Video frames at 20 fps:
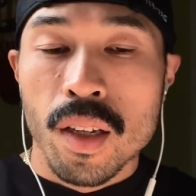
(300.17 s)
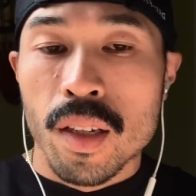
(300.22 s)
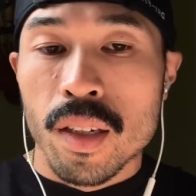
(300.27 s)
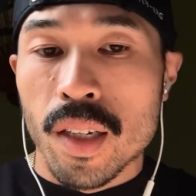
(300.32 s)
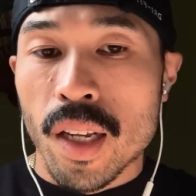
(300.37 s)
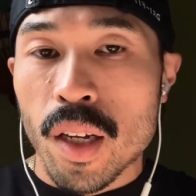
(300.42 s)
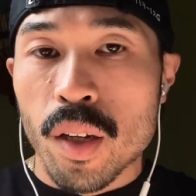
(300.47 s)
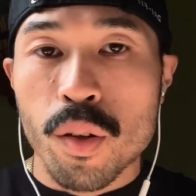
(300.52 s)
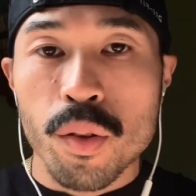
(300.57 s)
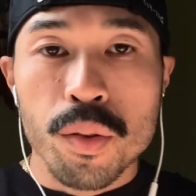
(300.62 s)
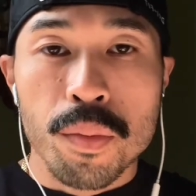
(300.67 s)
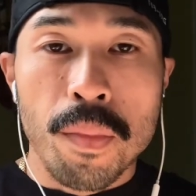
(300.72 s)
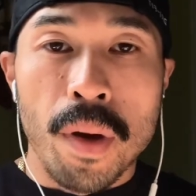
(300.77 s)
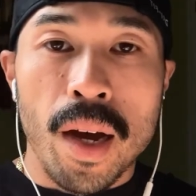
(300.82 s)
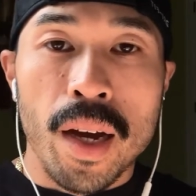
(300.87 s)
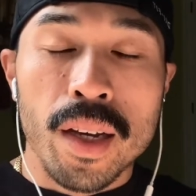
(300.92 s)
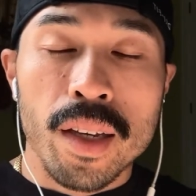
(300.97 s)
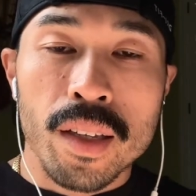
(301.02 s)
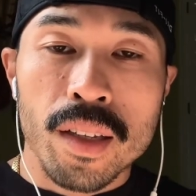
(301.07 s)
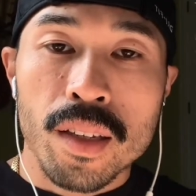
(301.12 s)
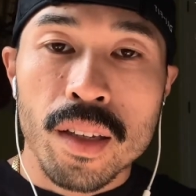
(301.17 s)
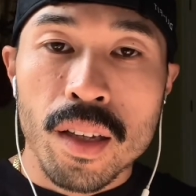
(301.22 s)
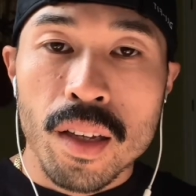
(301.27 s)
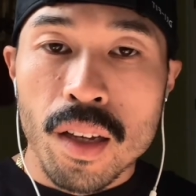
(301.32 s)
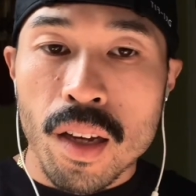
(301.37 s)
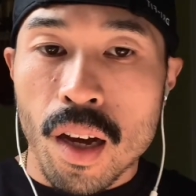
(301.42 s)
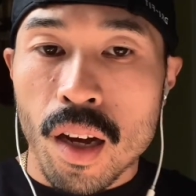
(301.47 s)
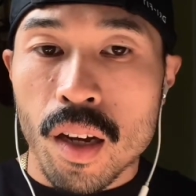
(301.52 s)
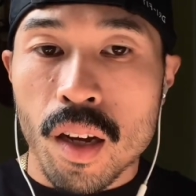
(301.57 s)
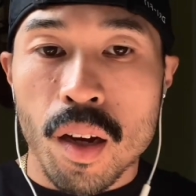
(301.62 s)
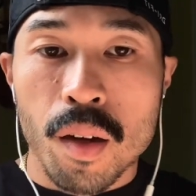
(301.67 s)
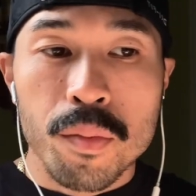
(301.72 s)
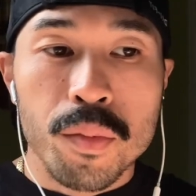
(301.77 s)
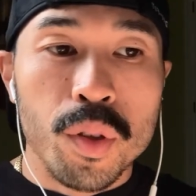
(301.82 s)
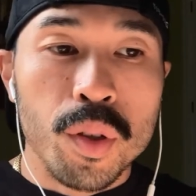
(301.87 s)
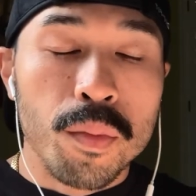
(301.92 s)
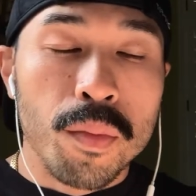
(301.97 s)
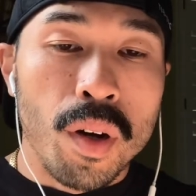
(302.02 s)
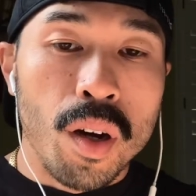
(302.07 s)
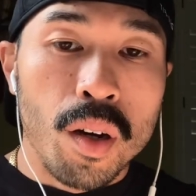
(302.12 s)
Day goes by. I call up two of my